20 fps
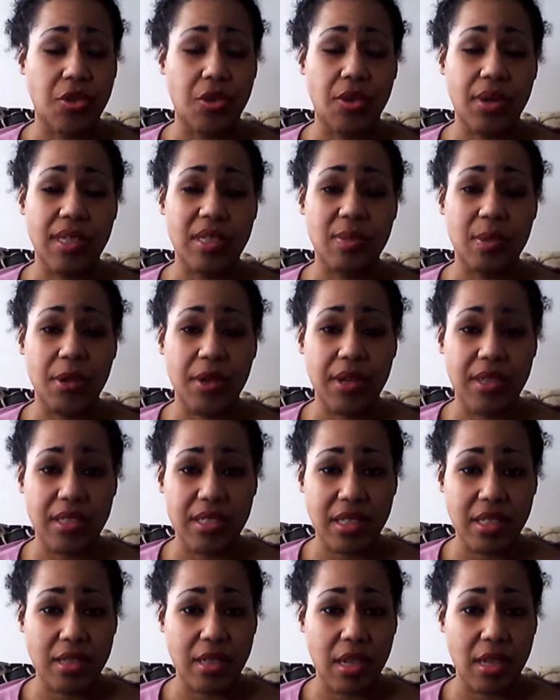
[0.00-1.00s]

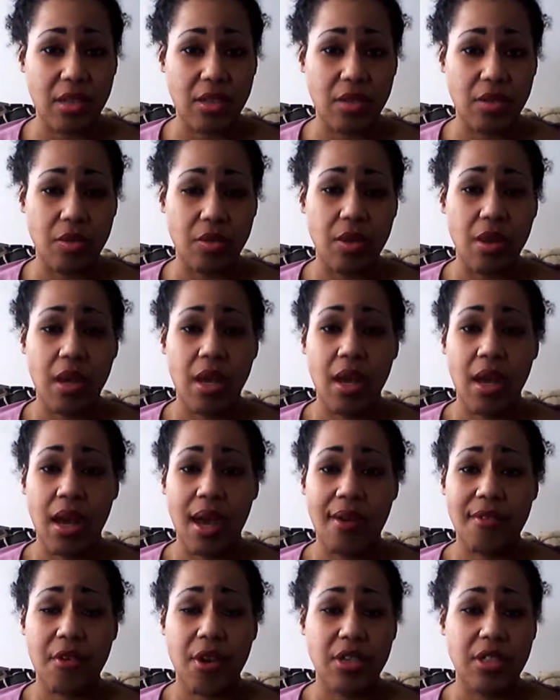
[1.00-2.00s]
experiencing that you
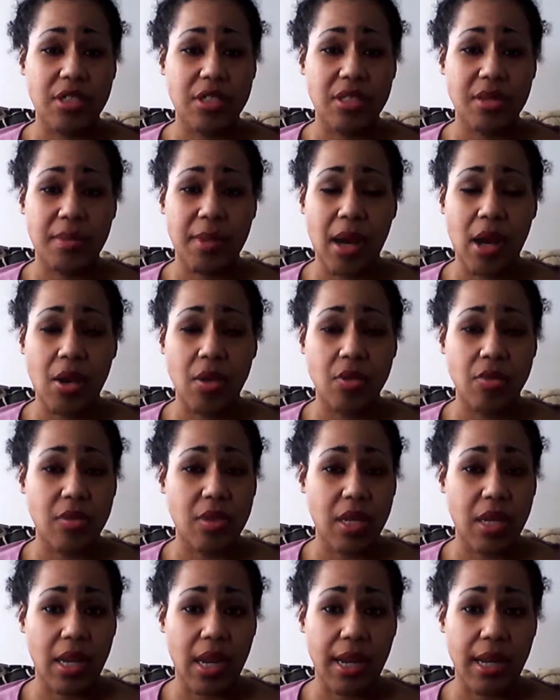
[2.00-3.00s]
have questions
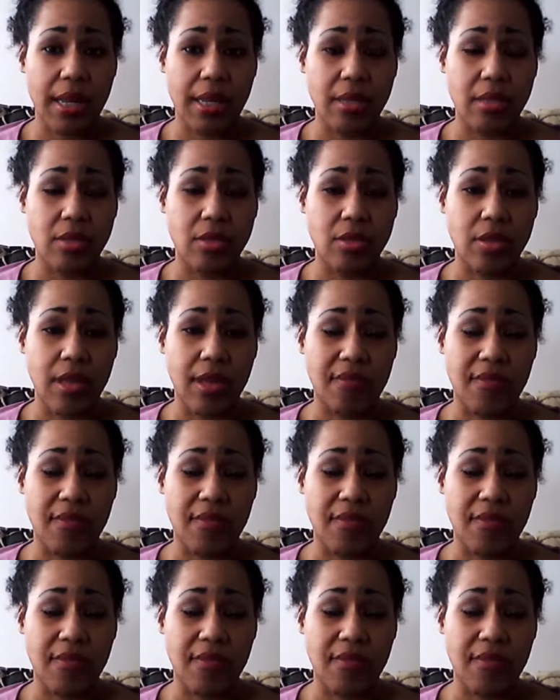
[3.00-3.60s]
about, that I can,